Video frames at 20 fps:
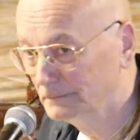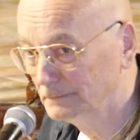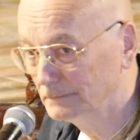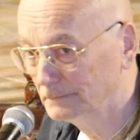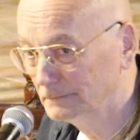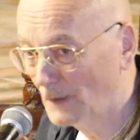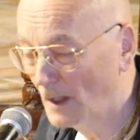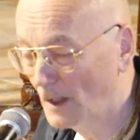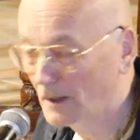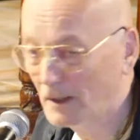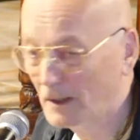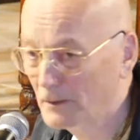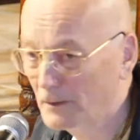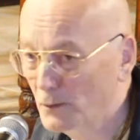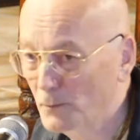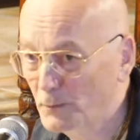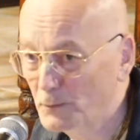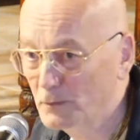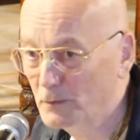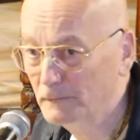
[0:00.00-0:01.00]
How can you
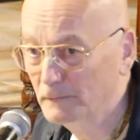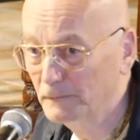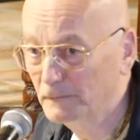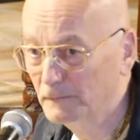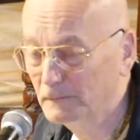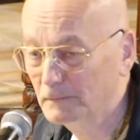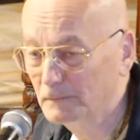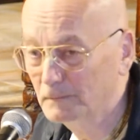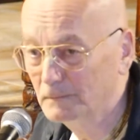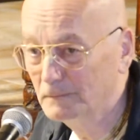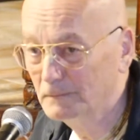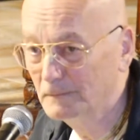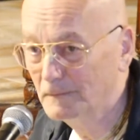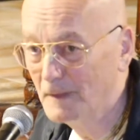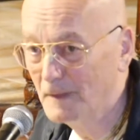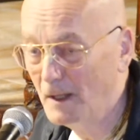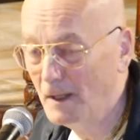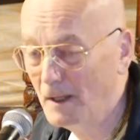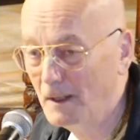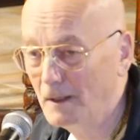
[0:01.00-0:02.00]
prove
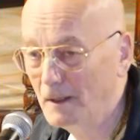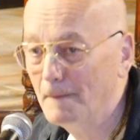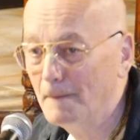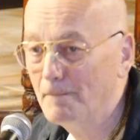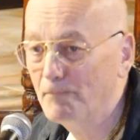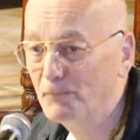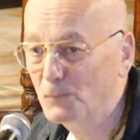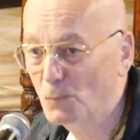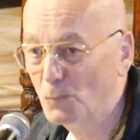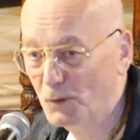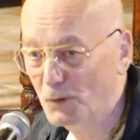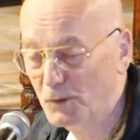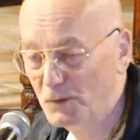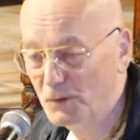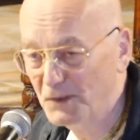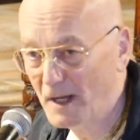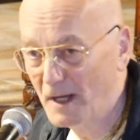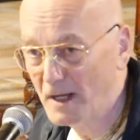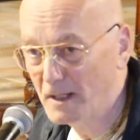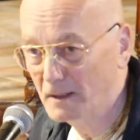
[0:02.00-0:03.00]
what you're
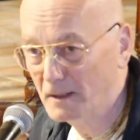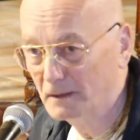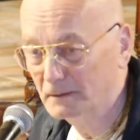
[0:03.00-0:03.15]
saying?